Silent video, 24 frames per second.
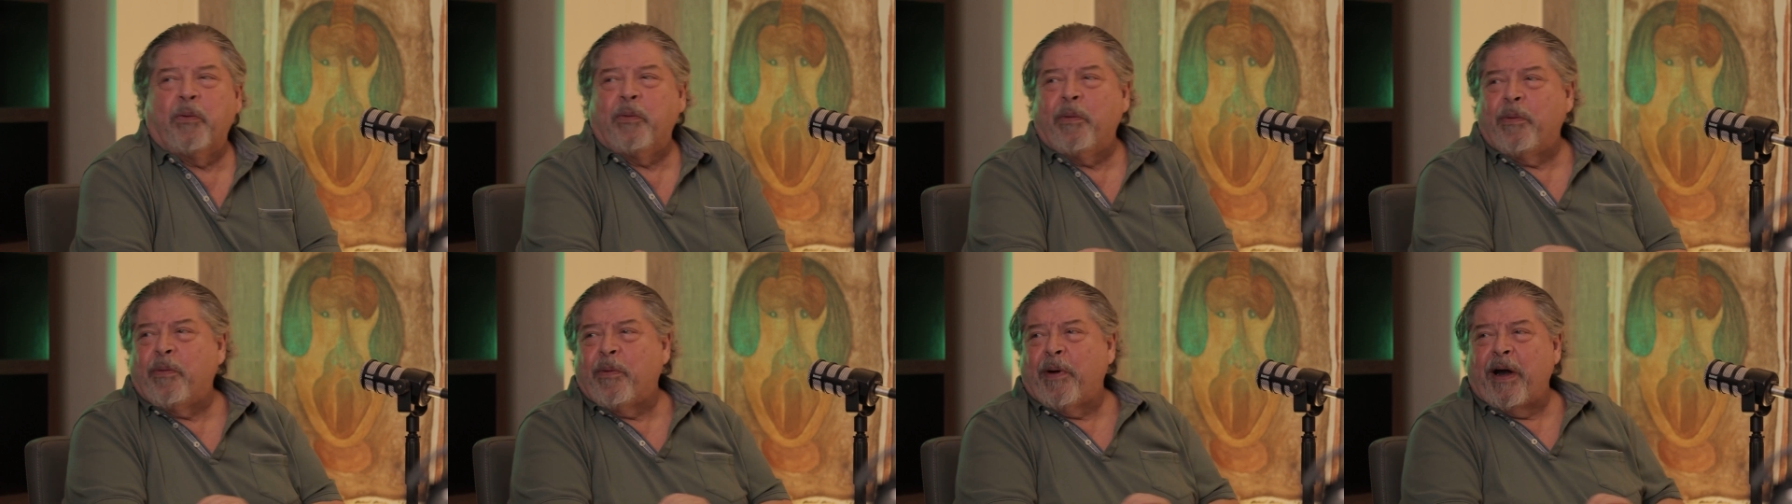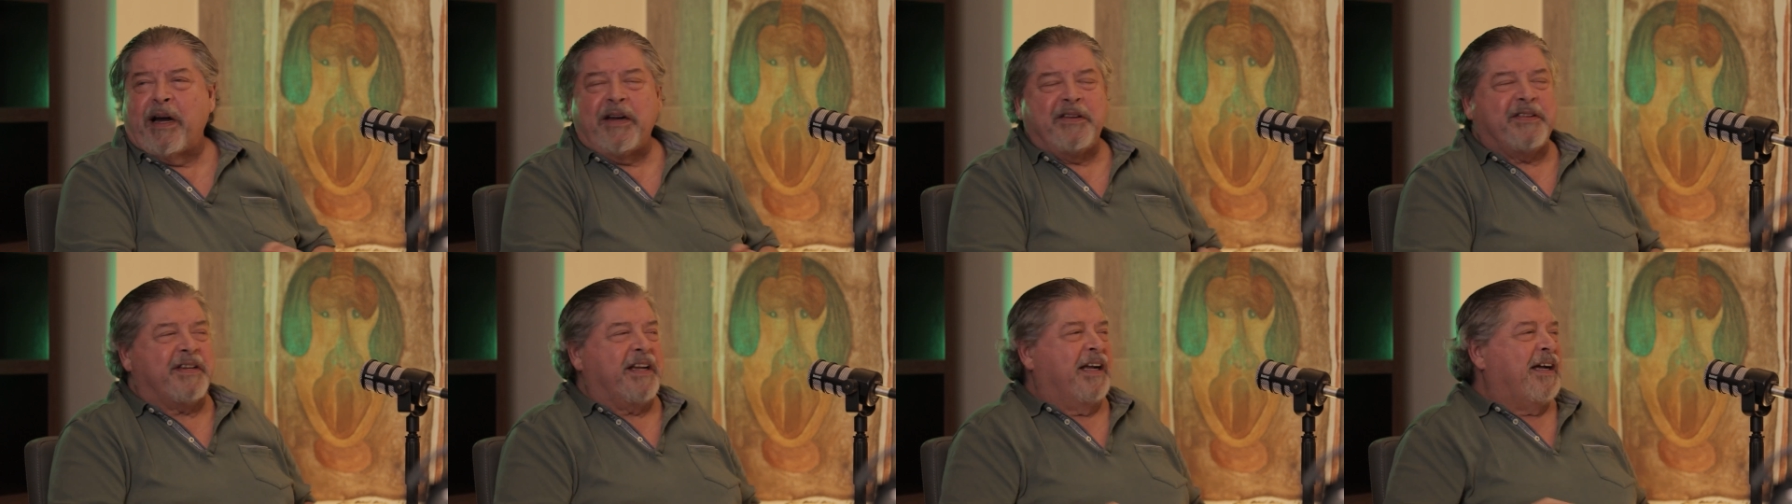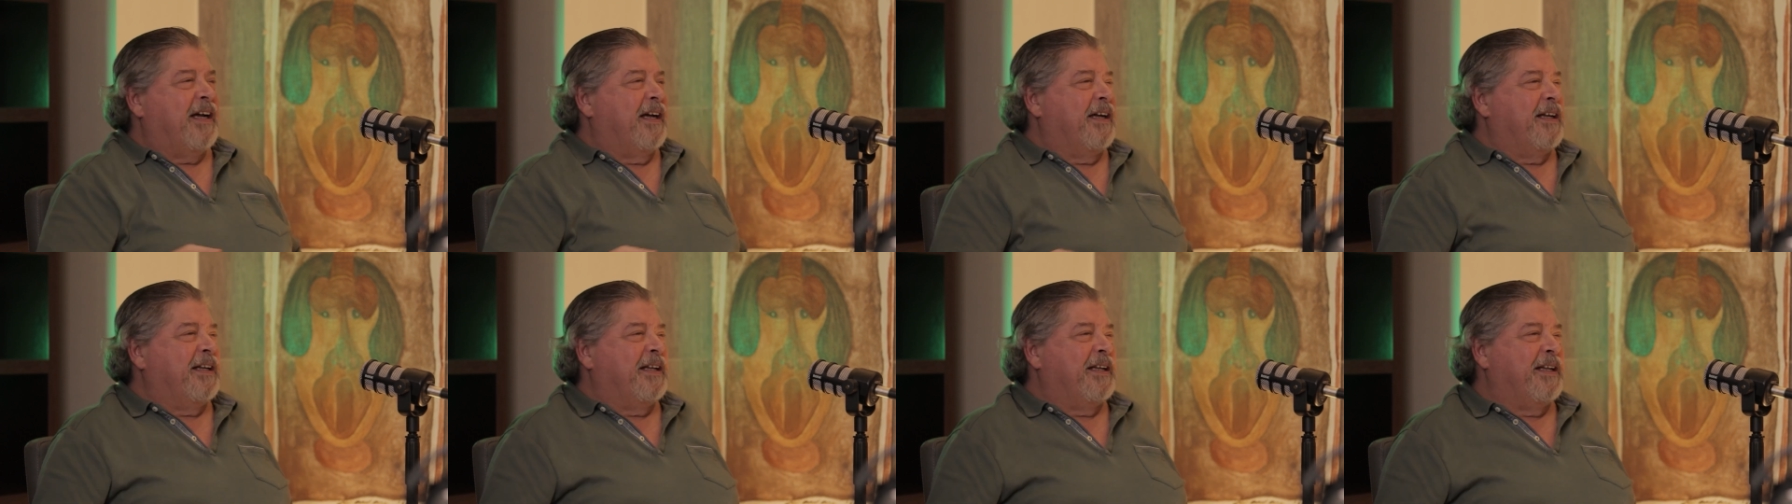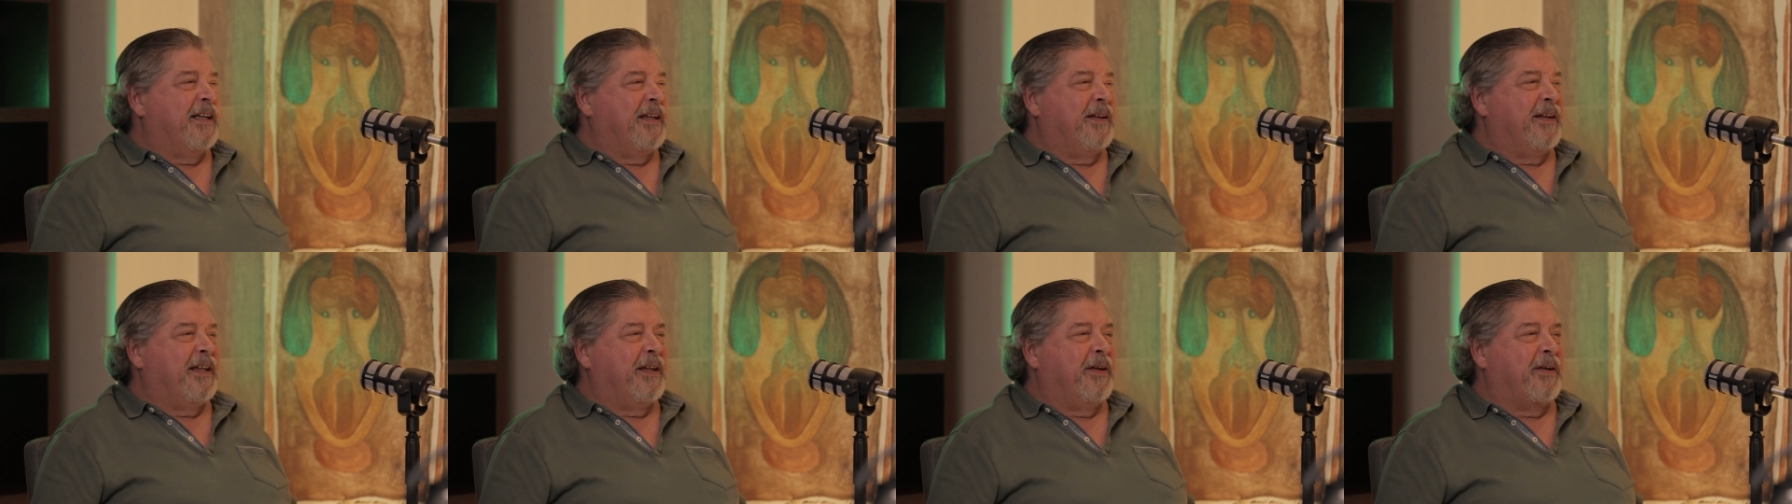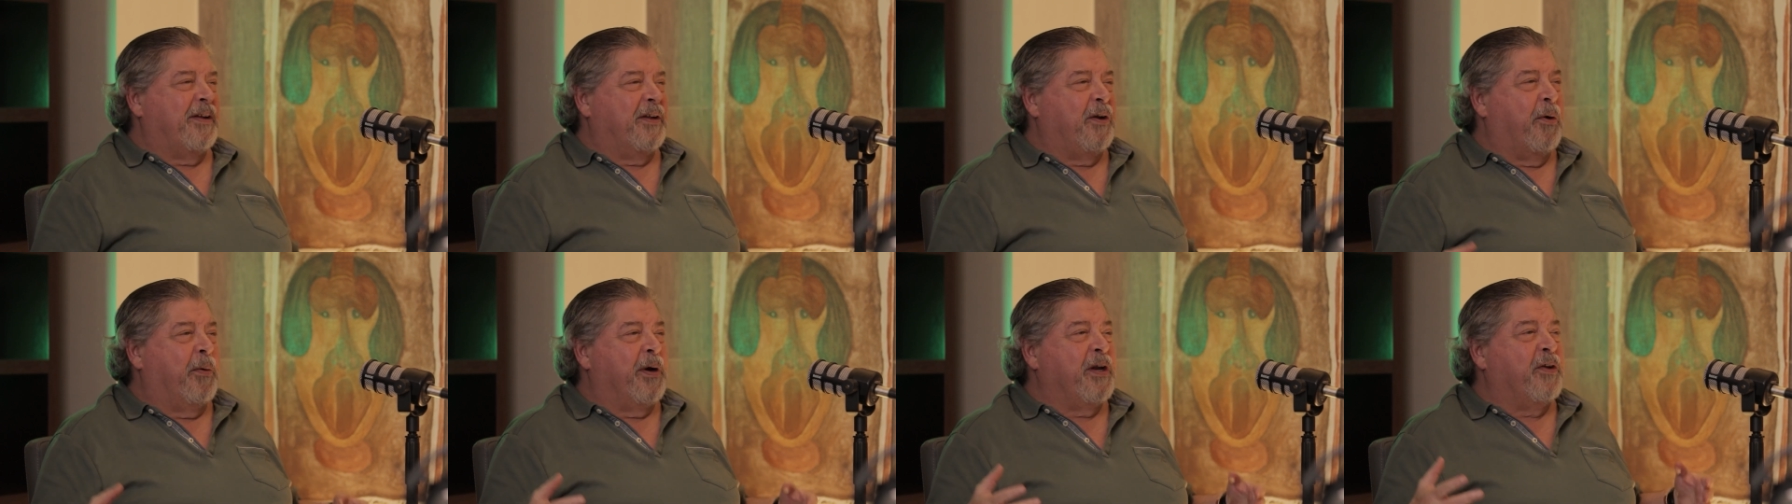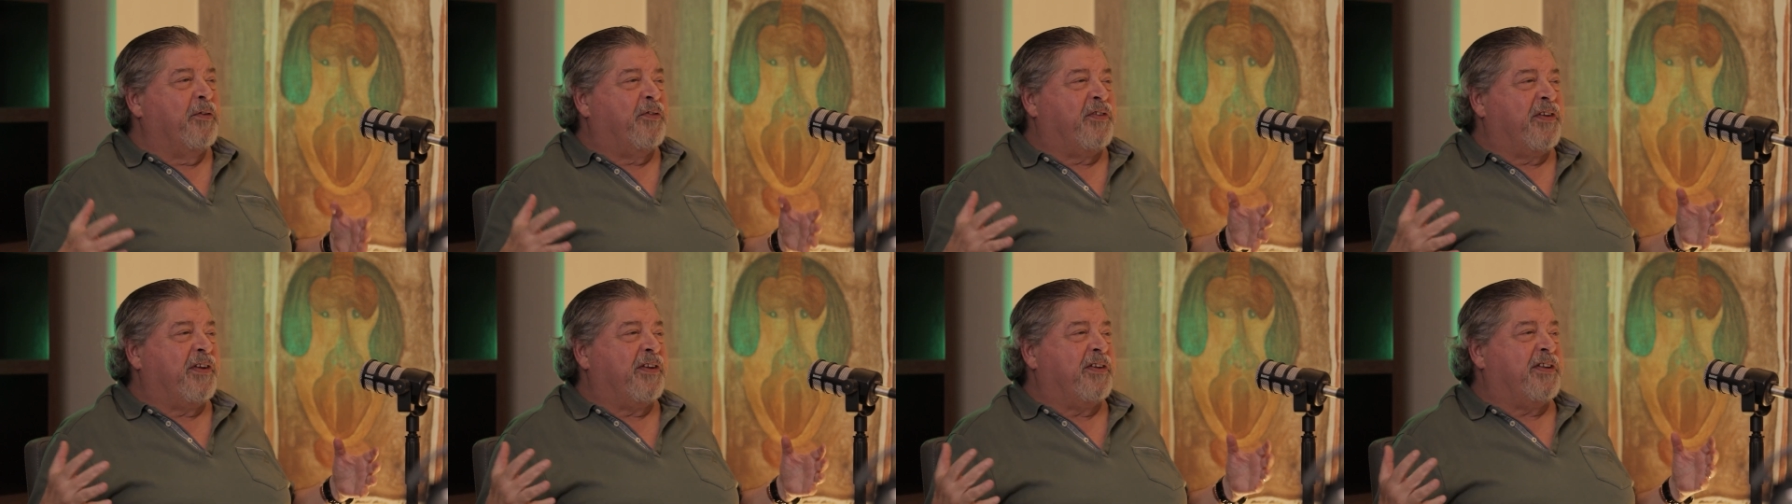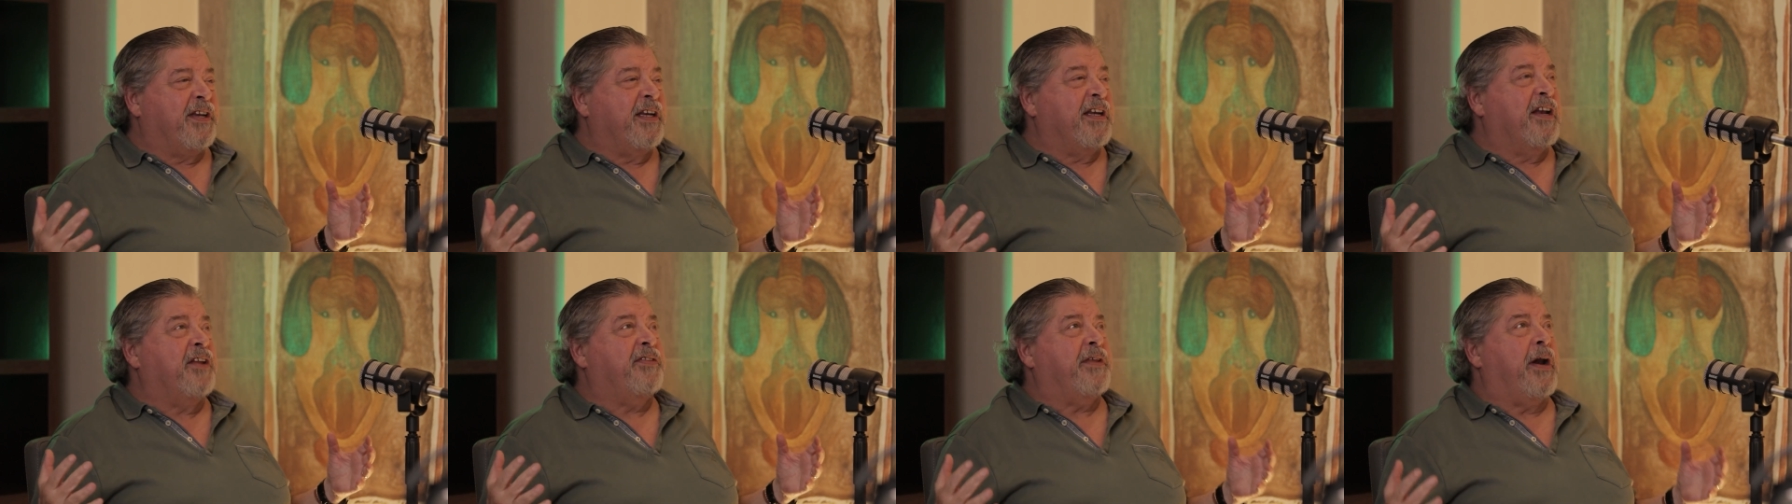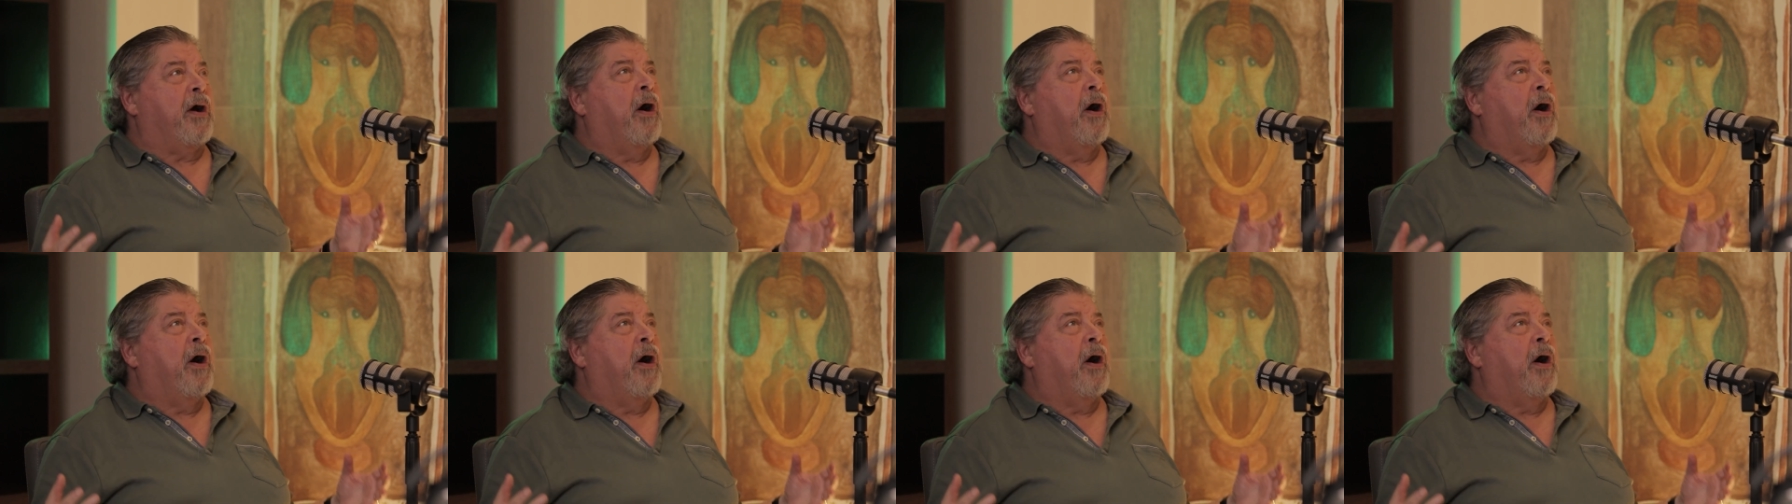where's the, you know, when you see the theater,